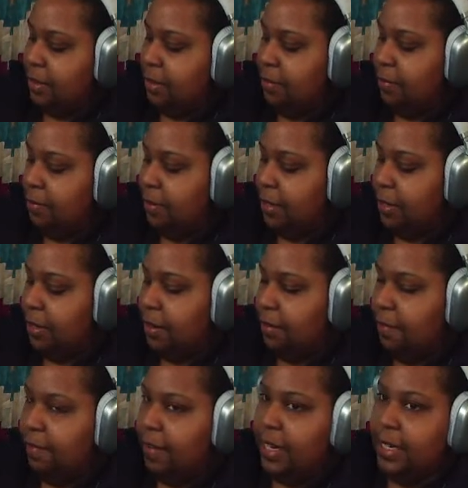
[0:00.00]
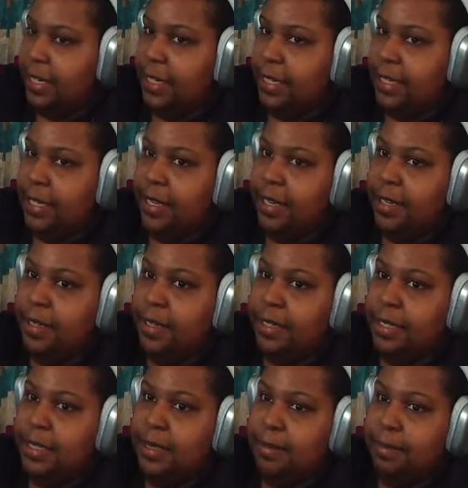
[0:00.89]
For finding the
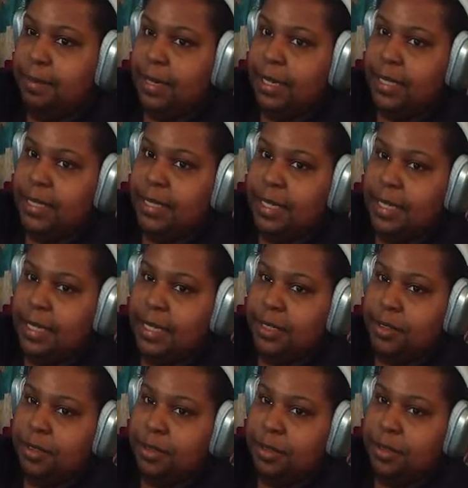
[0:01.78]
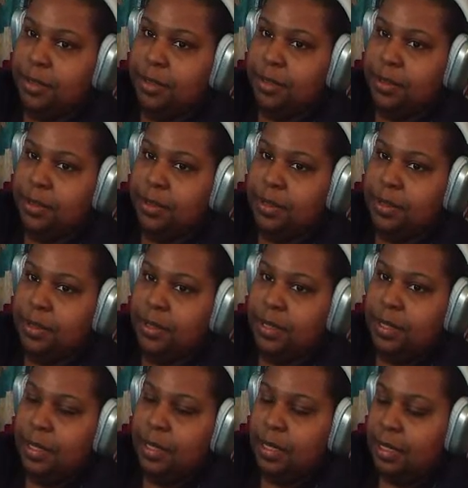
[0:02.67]
code is pressing Control
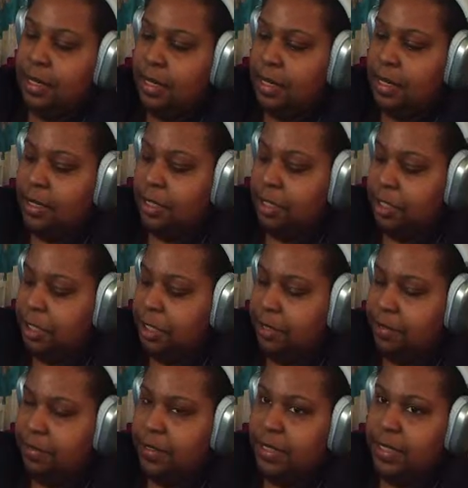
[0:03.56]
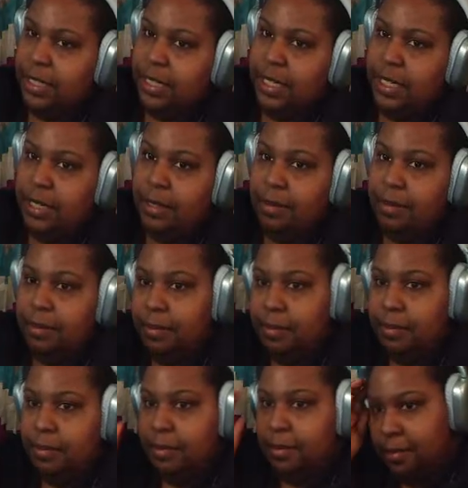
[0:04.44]
Shift C.
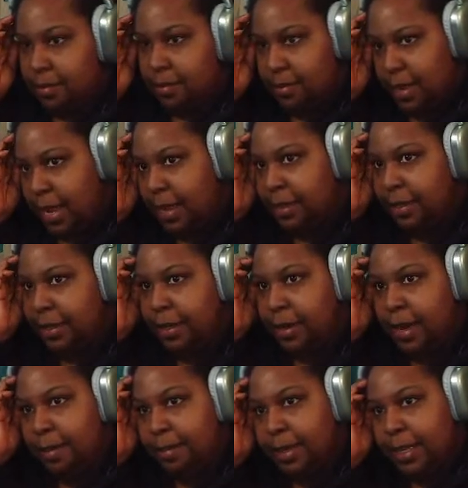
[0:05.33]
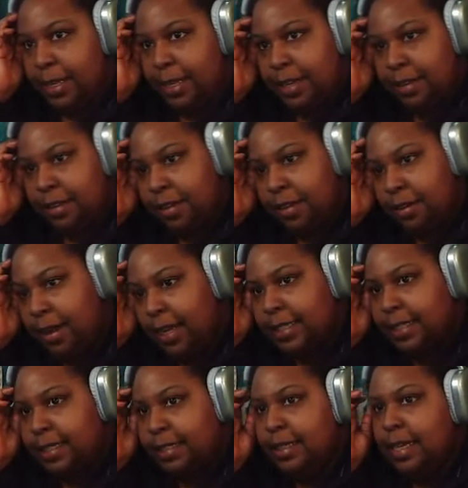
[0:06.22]
I don't know how many of you all
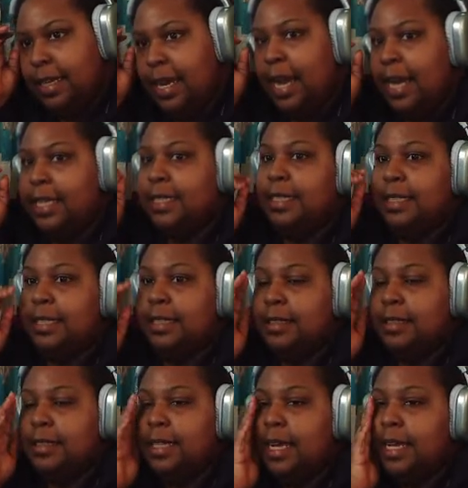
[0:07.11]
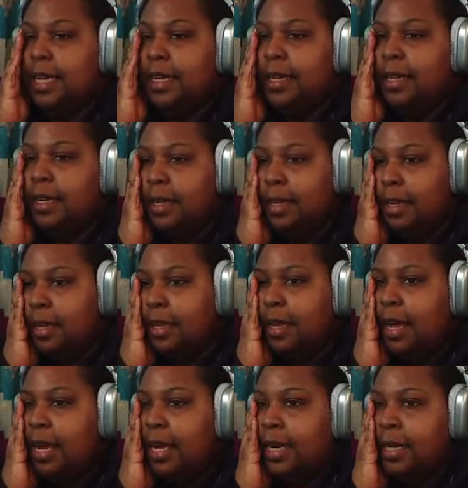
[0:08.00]
accidentally do that.
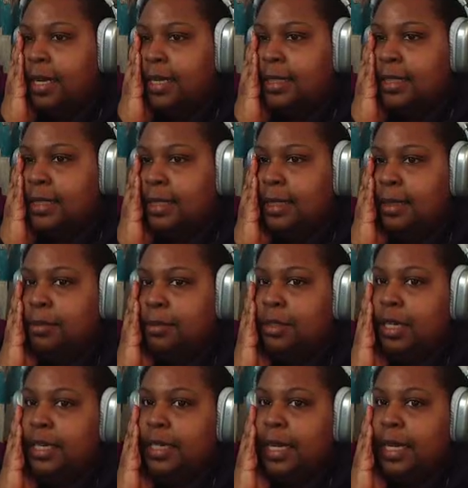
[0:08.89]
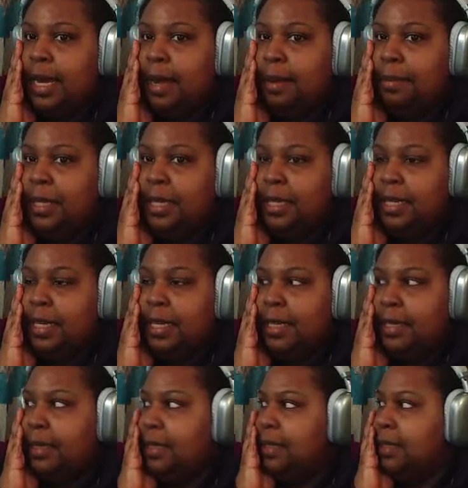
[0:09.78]
I constantly am trying to copy
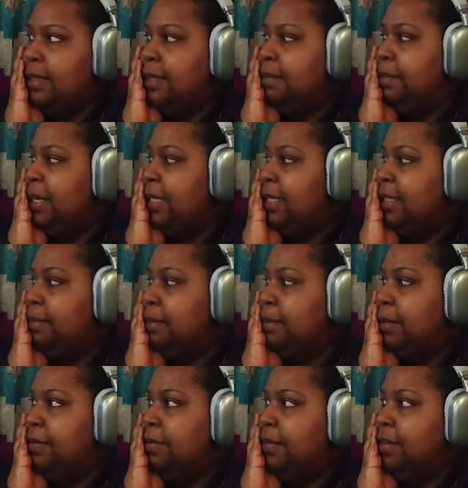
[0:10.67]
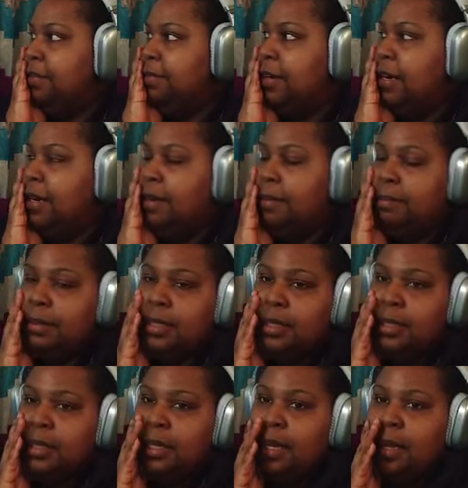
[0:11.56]
things and paste them over from
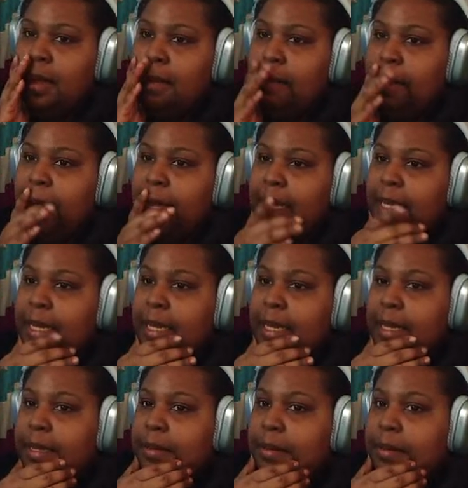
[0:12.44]
my